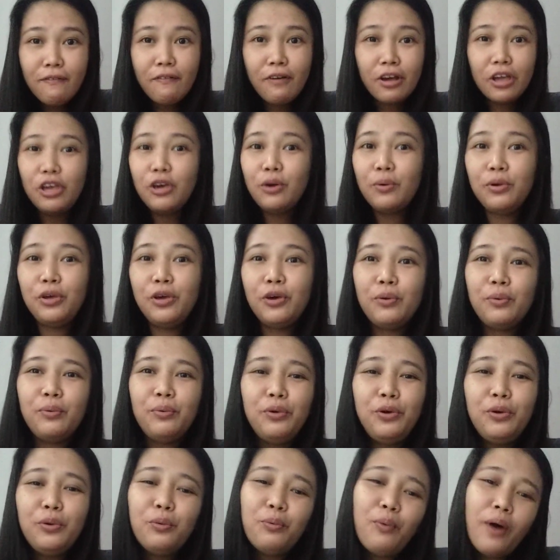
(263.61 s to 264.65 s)

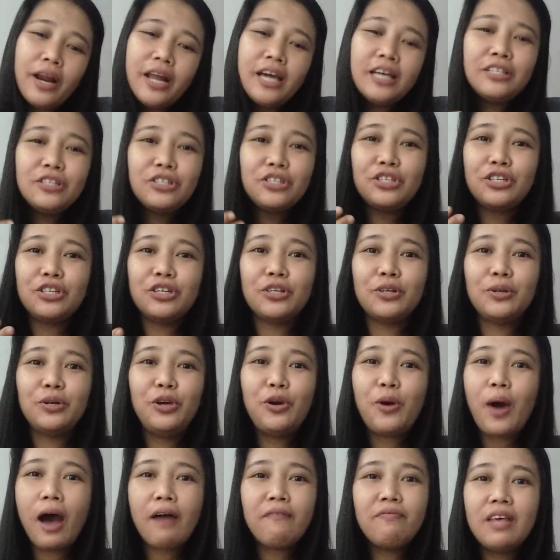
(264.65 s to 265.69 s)

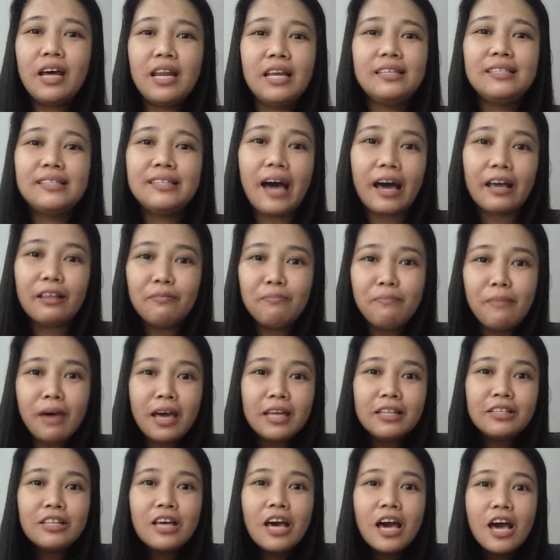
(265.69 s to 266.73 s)
You have that
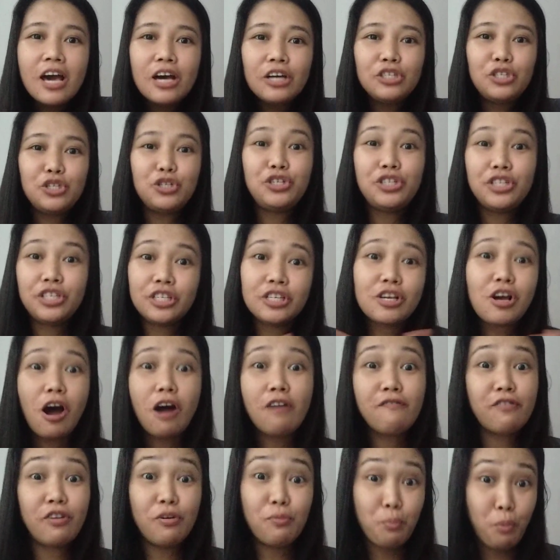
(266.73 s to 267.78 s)
excitement to
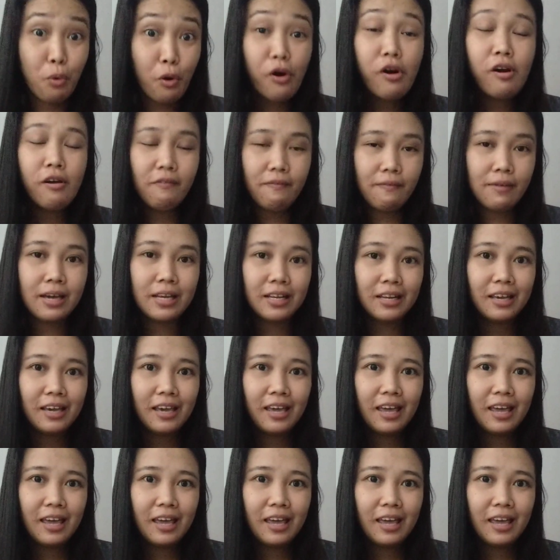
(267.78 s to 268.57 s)
discover more of it,